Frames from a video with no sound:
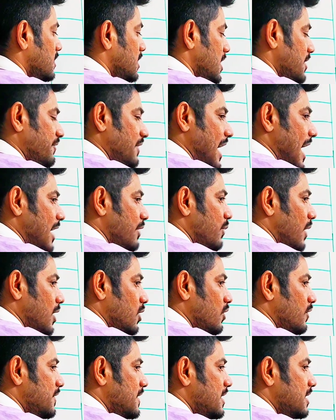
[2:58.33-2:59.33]
If I add 1
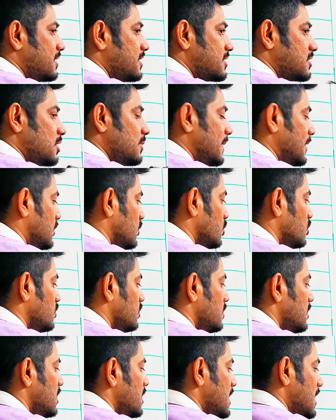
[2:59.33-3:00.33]
over here, this will be
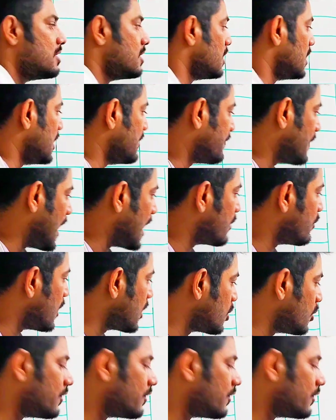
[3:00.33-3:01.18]
2. If I add 1